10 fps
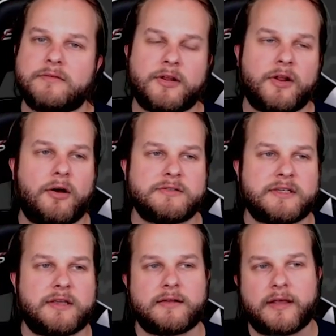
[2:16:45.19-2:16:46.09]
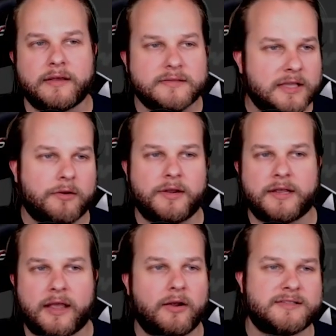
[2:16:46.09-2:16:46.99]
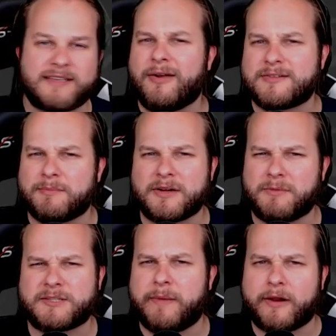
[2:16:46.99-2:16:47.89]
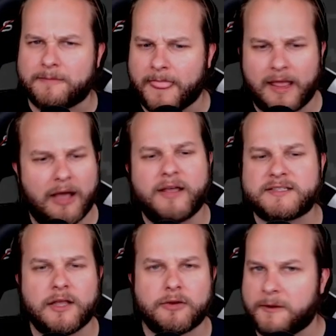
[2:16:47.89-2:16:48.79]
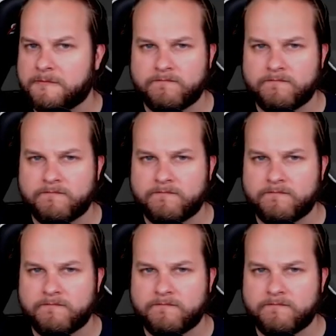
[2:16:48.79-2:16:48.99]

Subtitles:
You know, it's like you get, like, celery and carrots. Like, carrots are much, much better. I don't like celery.